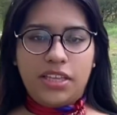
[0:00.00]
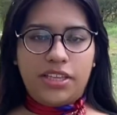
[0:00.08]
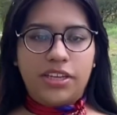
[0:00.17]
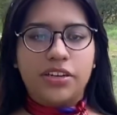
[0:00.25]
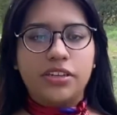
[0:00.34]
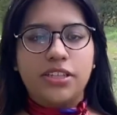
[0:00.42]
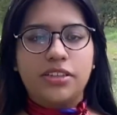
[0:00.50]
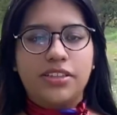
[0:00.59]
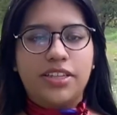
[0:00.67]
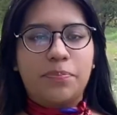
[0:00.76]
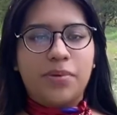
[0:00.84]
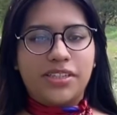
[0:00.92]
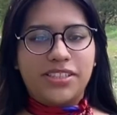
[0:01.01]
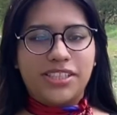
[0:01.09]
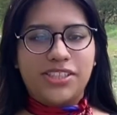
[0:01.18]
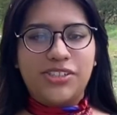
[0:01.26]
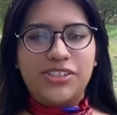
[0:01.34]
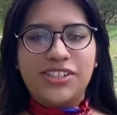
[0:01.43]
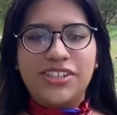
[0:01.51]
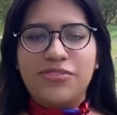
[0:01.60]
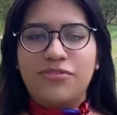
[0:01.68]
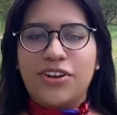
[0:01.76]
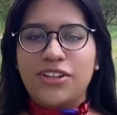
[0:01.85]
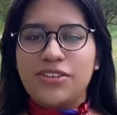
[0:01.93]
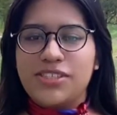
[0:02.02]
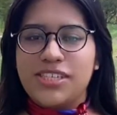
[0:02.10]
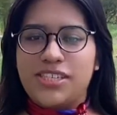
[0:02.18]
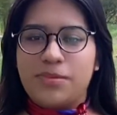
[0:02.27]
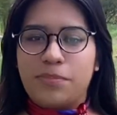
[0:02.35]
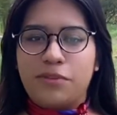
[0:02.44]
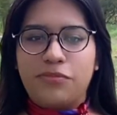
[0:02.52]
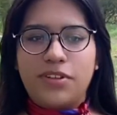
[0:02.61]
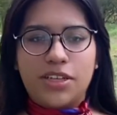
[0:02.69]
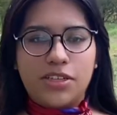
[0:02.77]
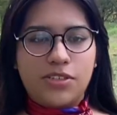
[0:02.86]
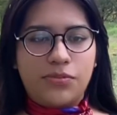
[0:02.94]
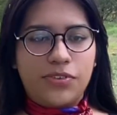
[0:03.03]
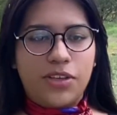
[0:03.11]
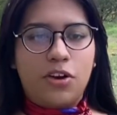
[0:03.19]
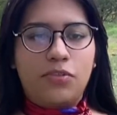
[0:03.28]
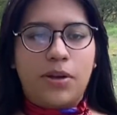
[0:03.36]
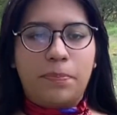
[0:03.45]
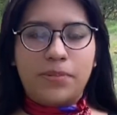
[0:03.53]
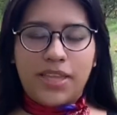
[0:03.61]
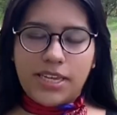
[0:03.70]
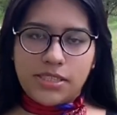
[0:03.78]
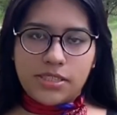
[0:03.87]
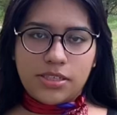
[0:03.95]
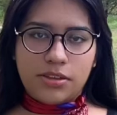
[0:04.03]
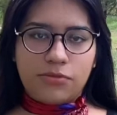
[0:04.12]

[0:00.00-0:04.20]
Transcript: Here, the practitioner follows the simple philosophy of a place